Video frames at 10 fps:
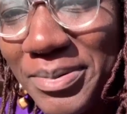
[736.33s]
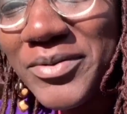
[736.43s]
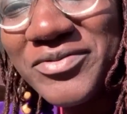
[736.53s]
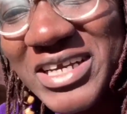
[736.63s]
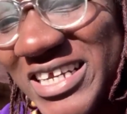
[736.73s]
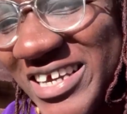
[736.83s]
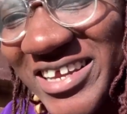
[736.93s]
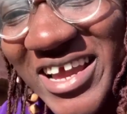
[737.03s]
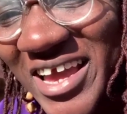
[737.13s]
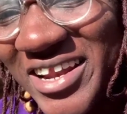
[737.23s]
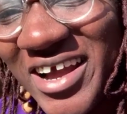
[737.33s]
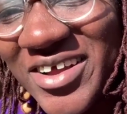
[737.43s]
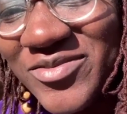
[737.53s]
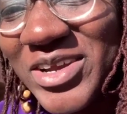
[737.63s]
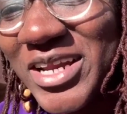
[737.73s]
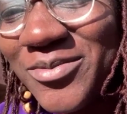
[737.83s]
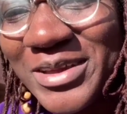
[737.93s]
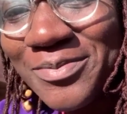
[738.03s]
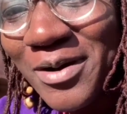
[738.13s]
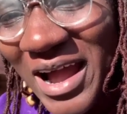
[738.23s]
but read it and, and read it
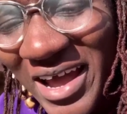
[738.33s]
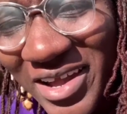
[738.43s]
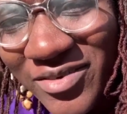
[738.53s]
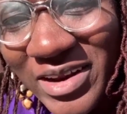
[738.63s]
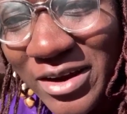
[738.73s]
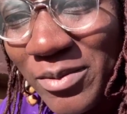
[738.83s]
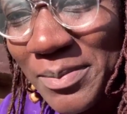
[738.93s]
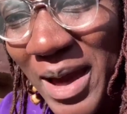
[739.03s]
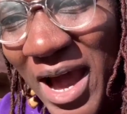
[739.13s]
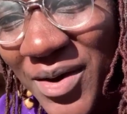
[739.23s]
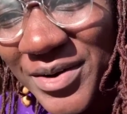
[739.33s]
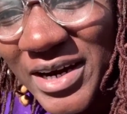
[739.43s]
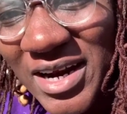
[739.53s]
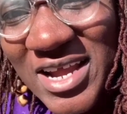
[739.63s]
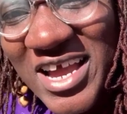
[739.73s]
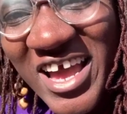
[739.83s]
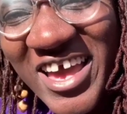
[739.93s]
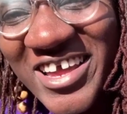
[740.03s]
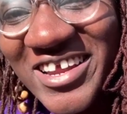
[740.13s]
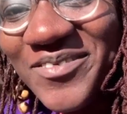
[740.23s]
with pride, read it with power.
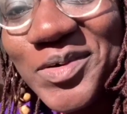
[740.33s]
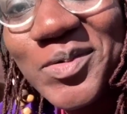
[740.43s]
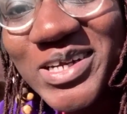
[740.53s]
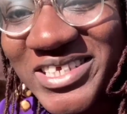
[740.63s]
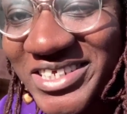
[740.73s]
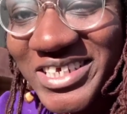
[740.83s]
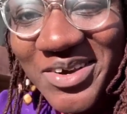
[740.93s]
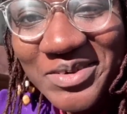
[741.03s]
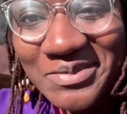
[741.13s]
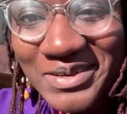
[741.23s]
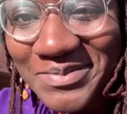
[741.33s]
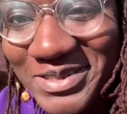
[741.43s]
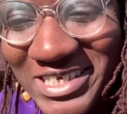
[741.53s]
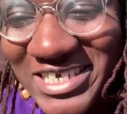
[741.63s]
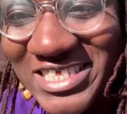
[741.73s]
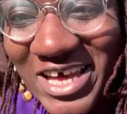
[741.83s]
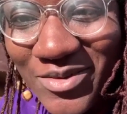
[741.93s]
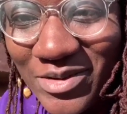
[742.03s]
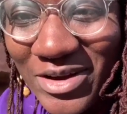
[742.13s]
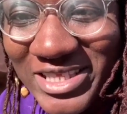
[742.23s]
And if you want to share with me, please,
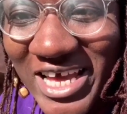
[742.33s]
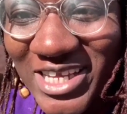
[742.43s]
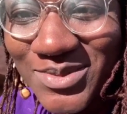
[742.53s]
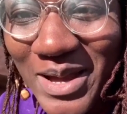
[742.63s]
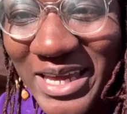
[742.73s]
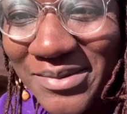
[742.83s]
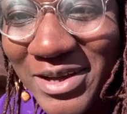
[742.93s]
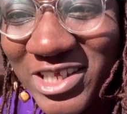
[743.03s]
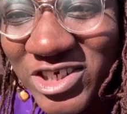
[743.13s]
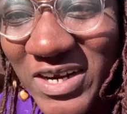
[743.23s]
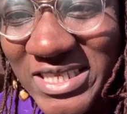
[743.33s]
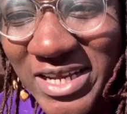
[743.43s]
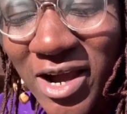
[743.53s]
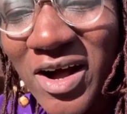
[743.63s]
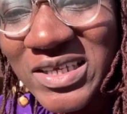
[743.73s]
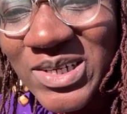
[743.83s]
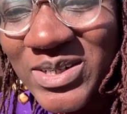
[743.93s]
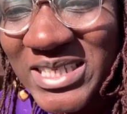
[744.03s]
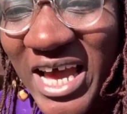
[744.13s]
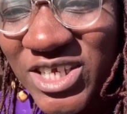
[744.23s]
I will attach my email address and I'll
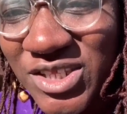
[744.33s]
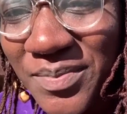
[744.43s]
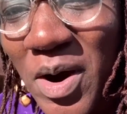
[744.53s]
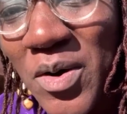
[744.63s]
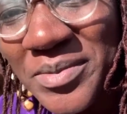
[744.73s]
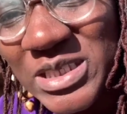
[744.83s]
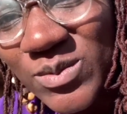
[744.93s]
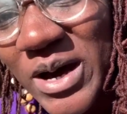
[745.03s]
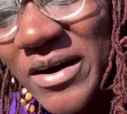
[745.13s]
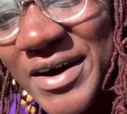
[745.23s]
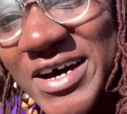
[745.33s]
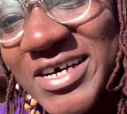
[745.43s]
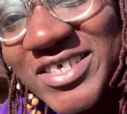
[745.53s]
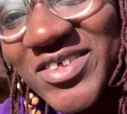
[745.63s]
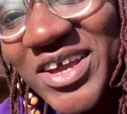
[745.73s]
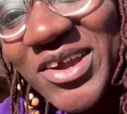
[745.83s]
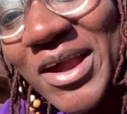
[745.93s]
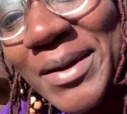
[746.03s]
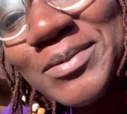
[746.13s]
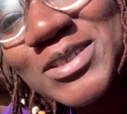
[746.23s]
also attach the poem as well so that you're
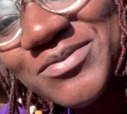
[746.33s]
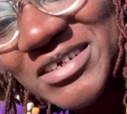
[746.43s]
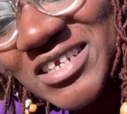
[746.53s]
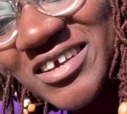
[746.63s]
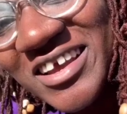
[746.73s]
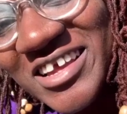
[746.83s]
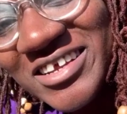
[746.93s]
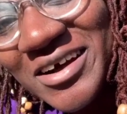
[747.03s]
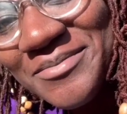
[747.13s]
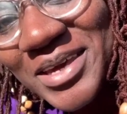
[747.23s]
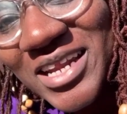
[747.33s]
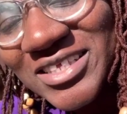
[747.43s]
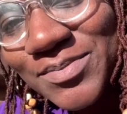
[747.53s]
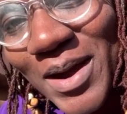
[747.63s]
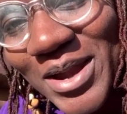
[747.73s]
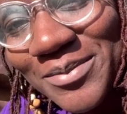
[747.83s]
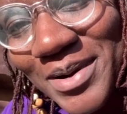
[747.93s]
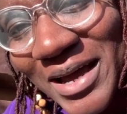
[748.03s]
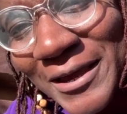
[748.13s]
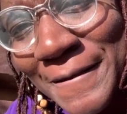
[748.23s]
able to read it and um, get inspired
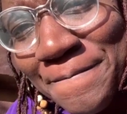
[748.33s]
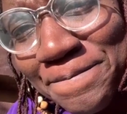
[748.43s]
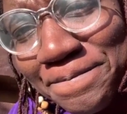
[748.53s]
by it.